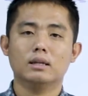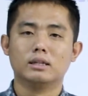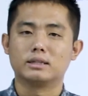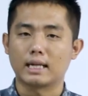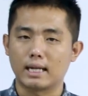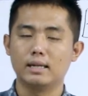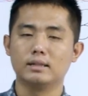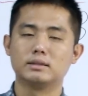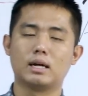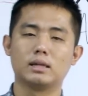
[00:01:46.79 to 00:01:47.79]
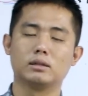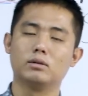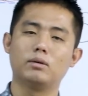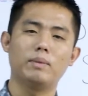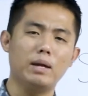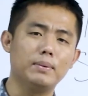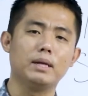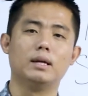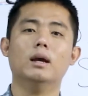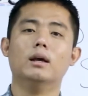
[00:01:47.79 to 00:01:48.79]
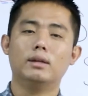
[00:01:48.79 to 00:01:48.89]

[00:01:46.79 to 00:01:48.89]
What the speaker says: The second is that, maybe